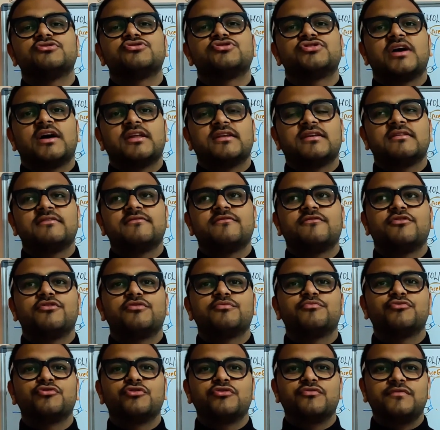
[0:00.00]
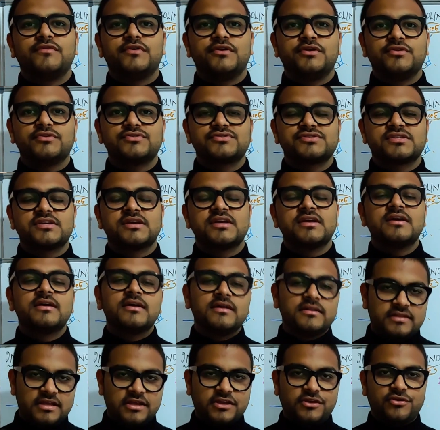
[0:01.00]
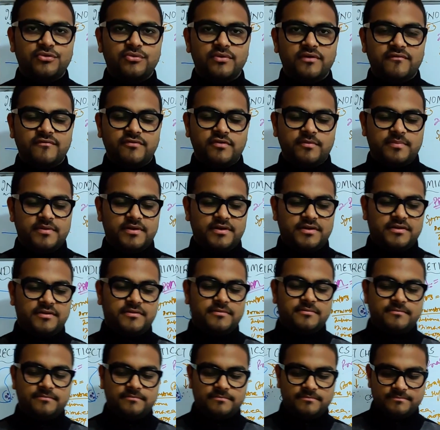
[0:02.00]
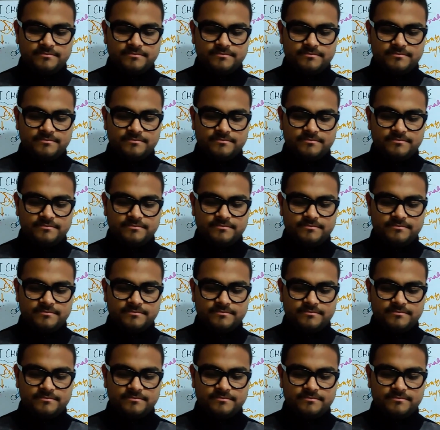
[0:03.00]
the channel for more videos. Thank you everybody.